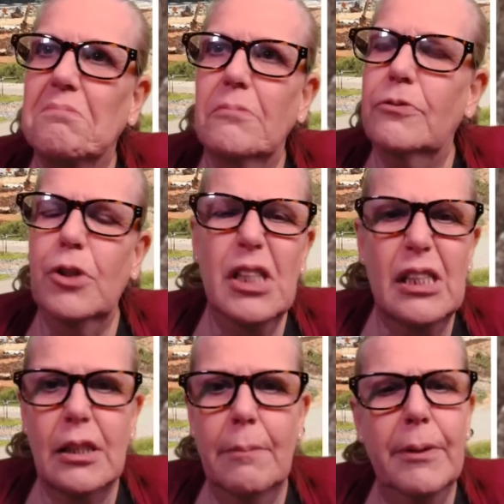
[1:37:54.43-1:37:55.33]
Forty
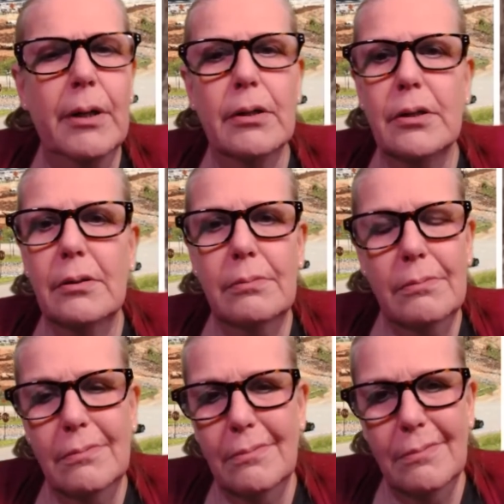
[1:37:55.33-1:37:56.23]
some years.
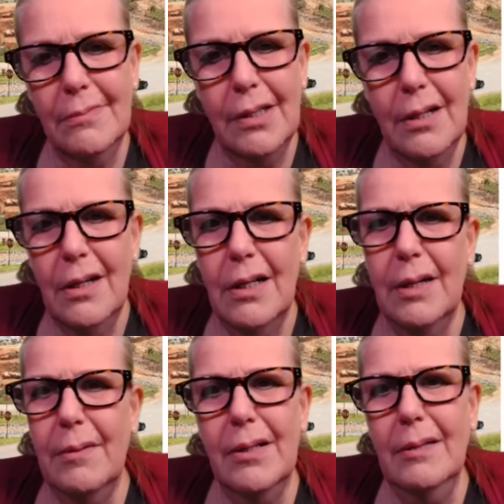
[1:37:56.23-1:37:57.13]

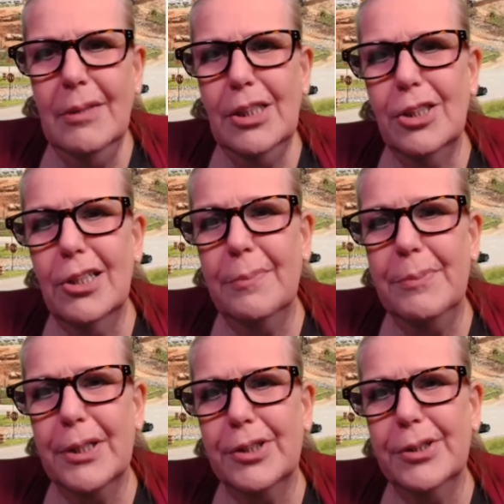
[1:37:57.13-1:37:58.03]
Let me show you a
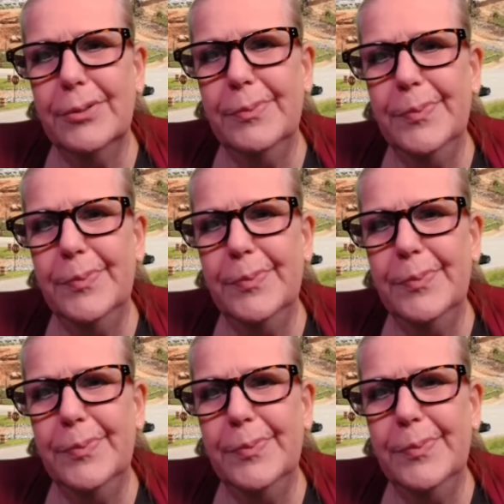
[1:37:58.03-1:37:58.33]
picture.